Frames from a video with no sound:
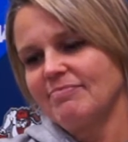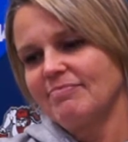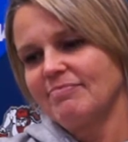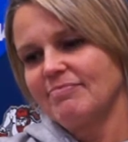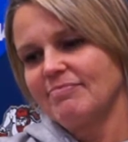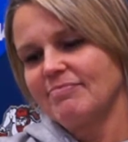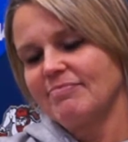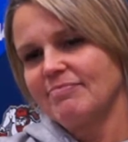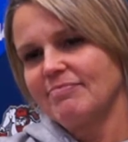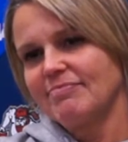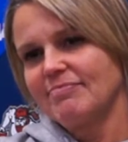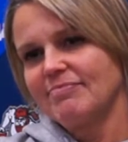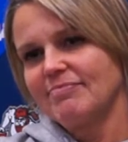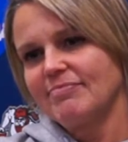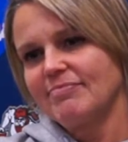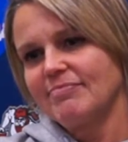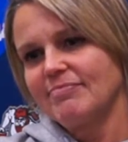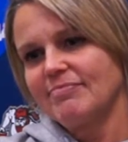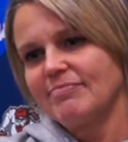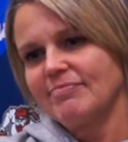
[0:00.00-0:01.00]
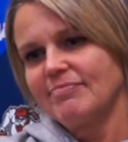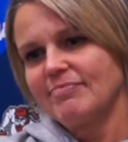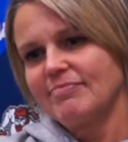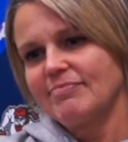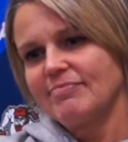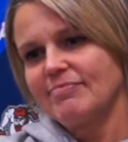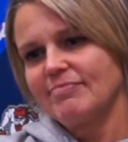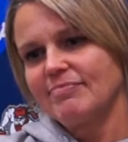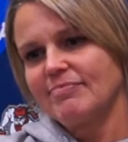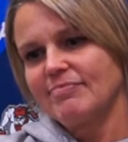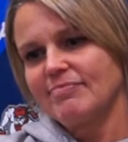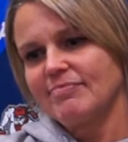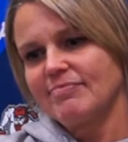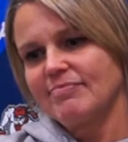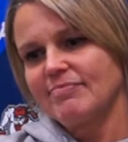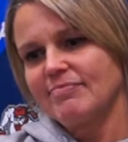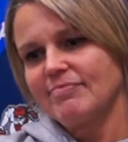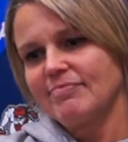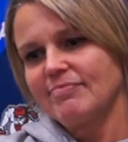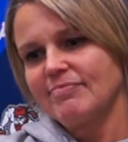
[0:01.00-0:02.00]

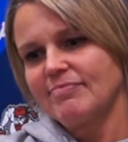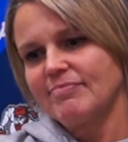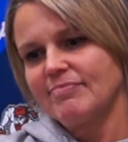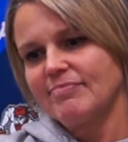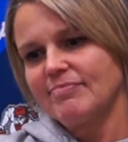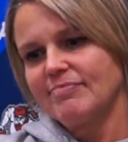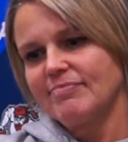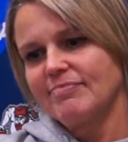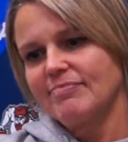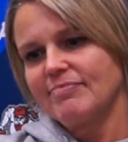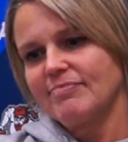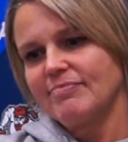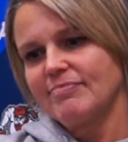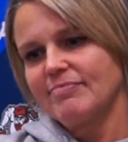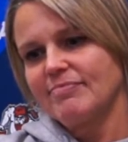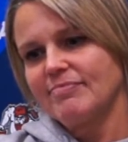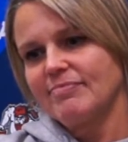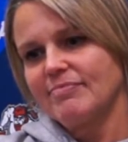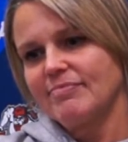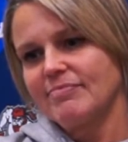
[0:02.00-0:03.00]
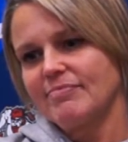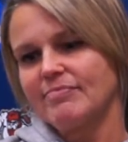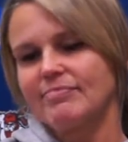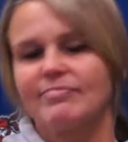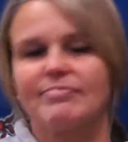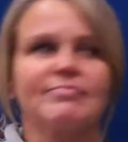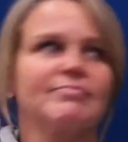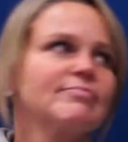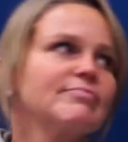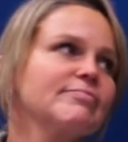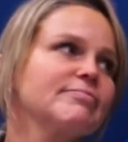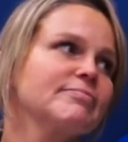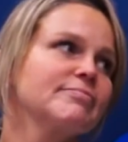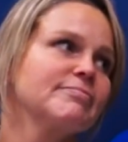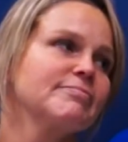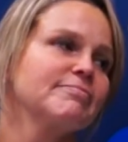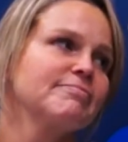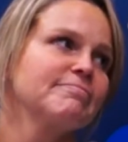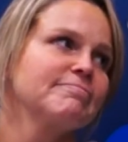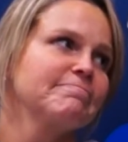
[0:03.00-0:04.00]

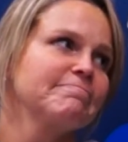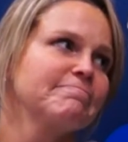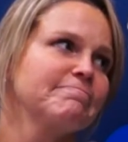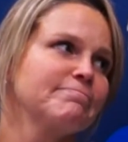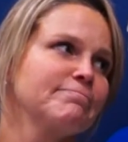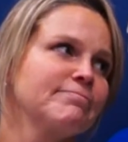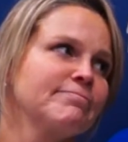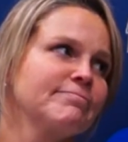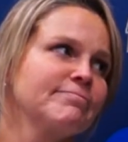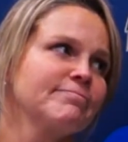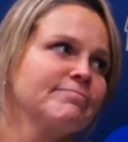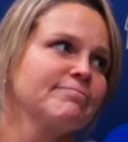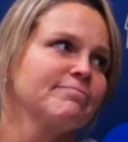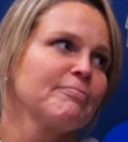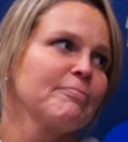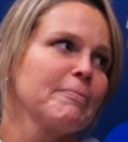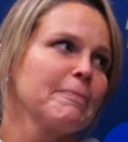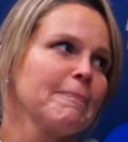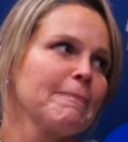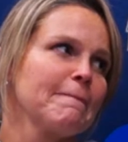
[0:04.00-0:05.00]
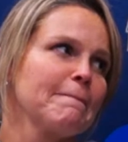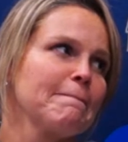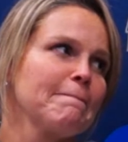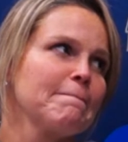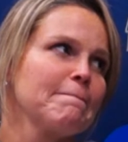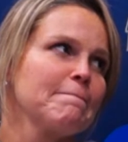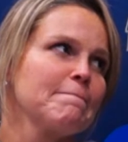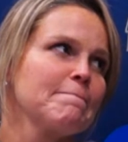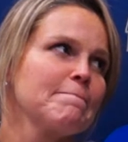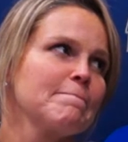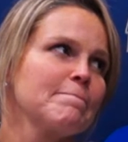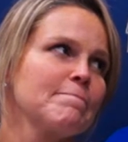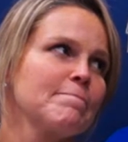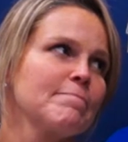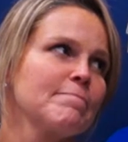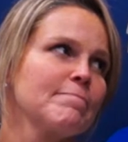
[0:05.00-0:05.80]
This person isn't speaking.